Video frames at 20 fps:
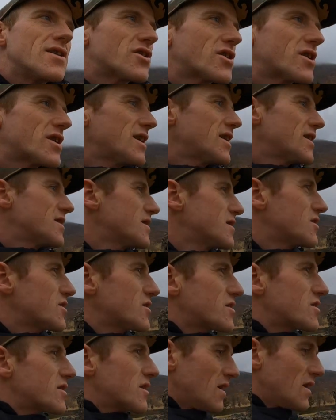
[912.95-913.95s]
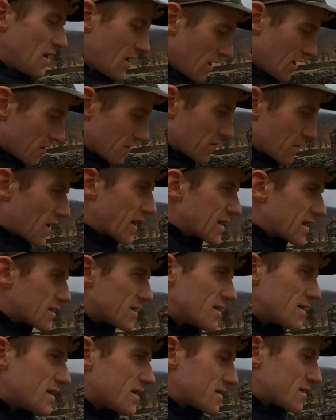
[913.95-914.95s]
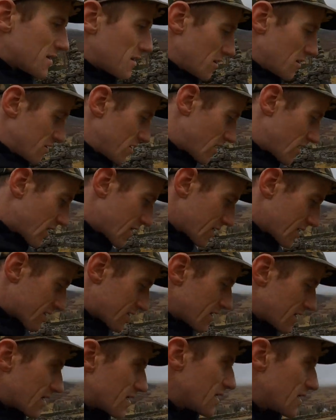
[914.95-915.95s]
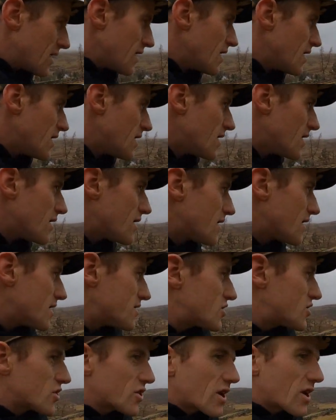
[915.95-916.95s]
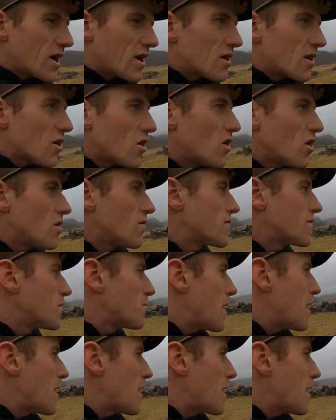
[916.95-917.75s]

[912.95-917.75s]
it's crazy just finding these little nuggets that is just kind of off the